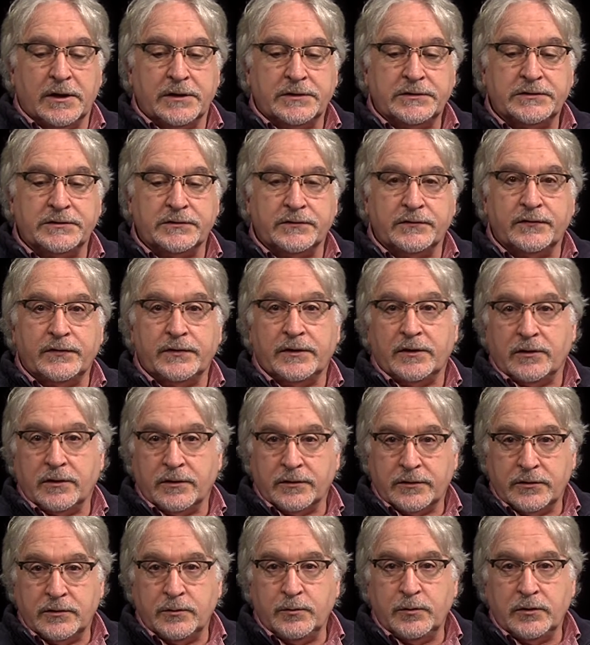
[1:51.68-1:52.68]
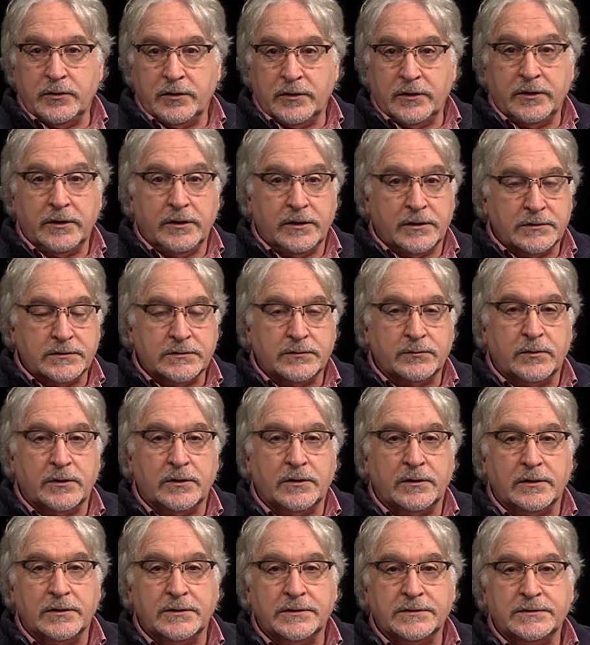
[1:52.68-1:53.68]
serving our community as
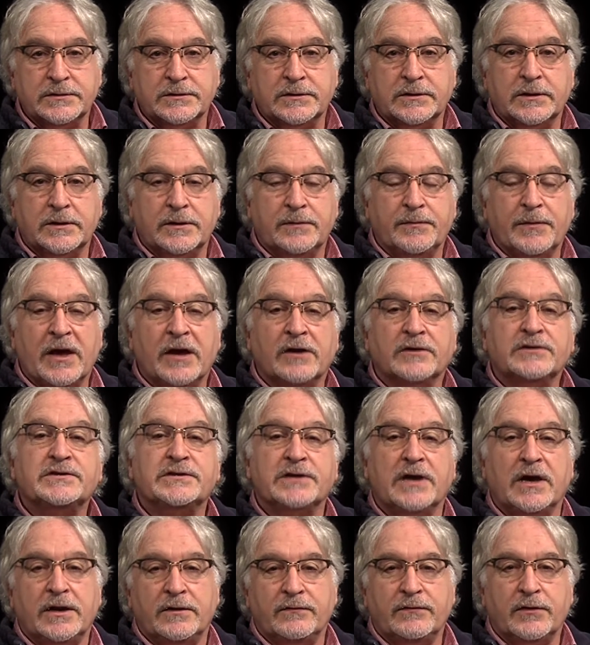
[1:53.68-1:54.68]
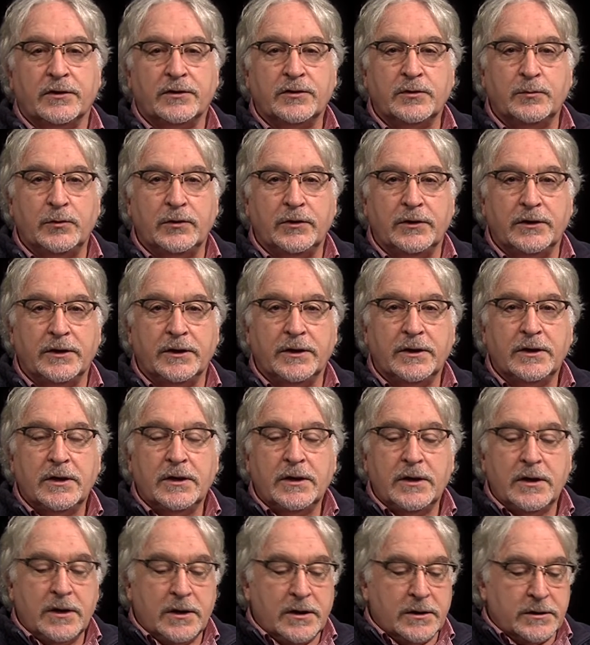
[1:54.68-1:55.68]
well as outside of our community.
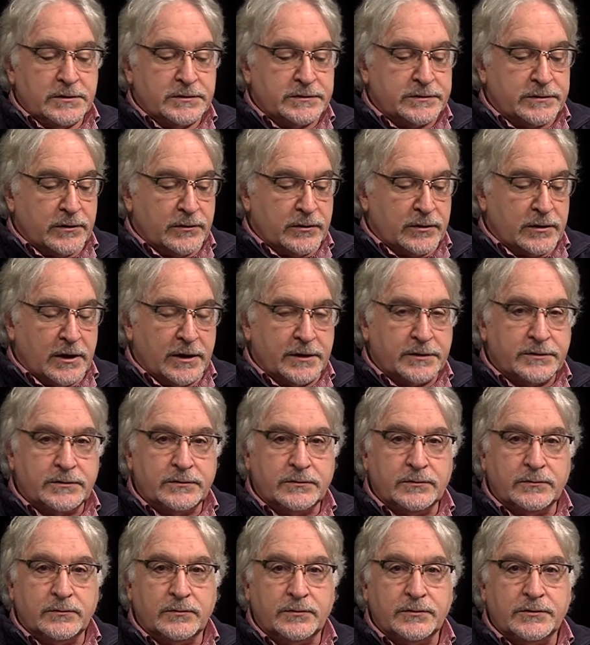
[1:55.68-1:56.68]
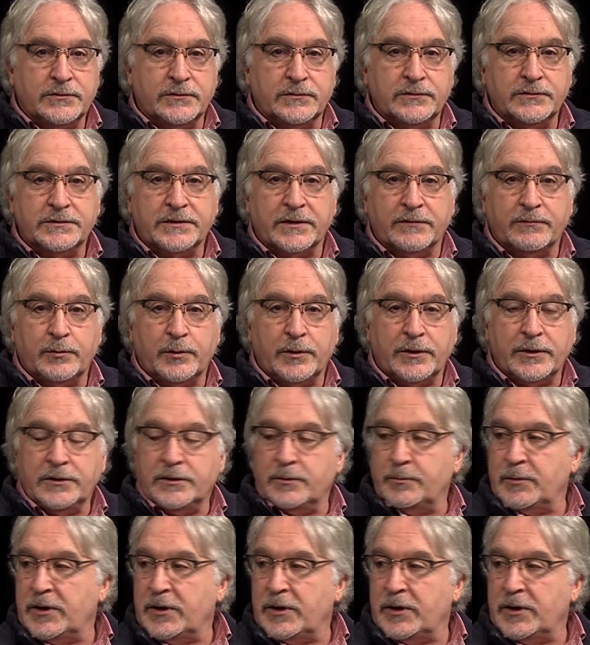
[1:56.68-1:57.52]
So I'd like to introduce everybody to